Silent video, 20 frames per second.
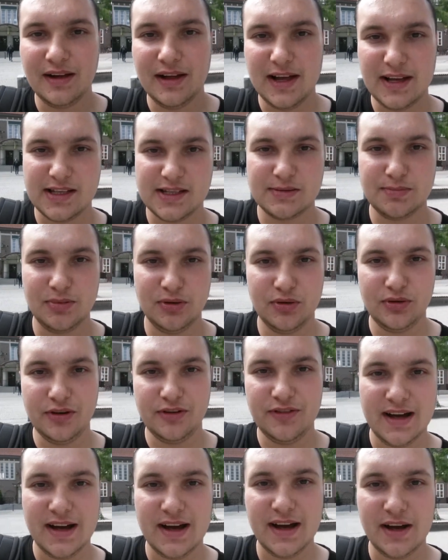
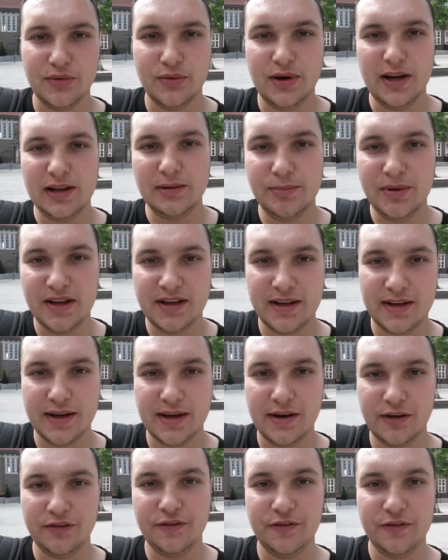explore, I will be
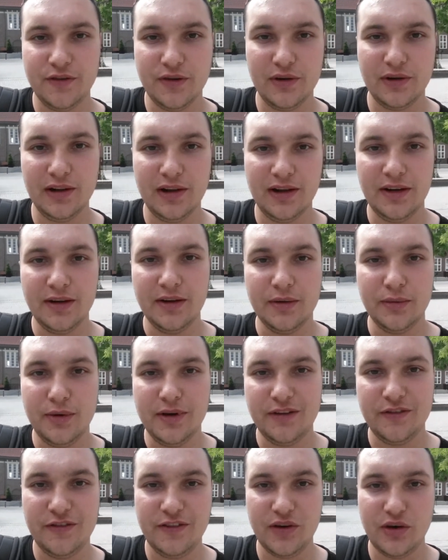careful
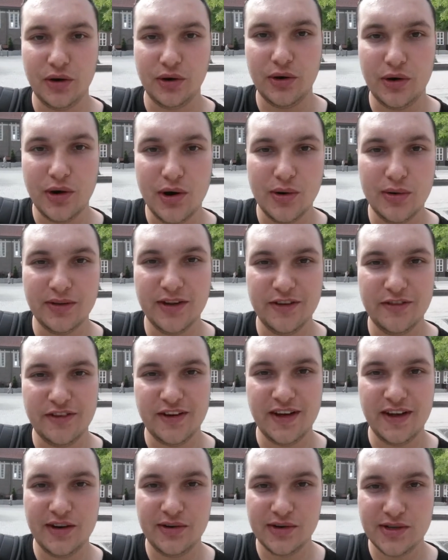with the
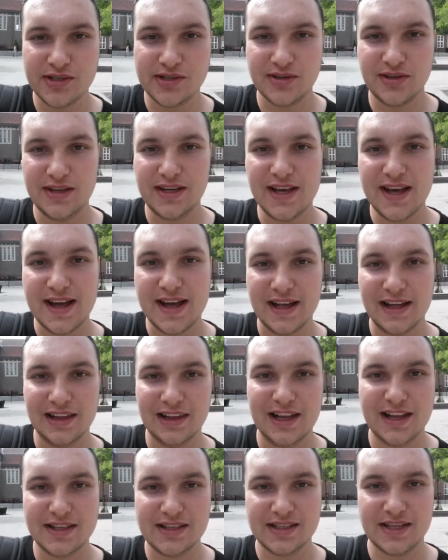coronavirus, so yeah,
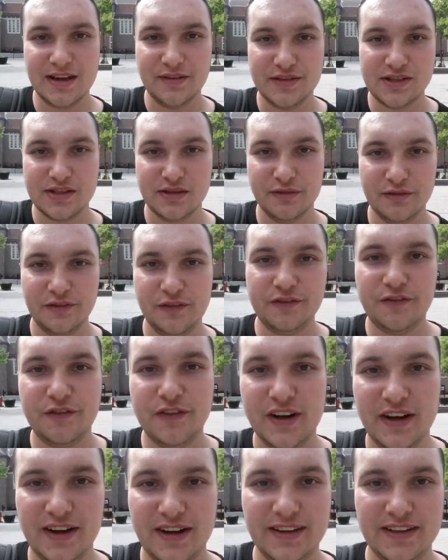let's have some
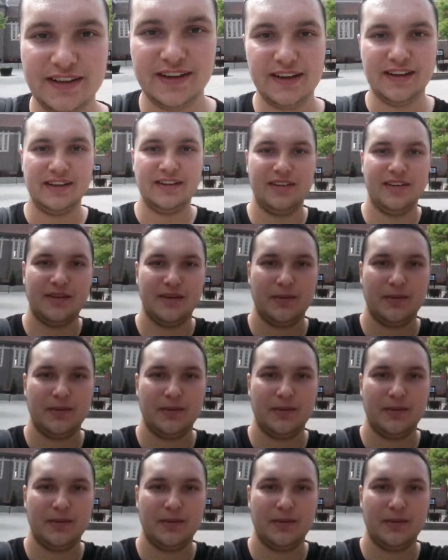fun.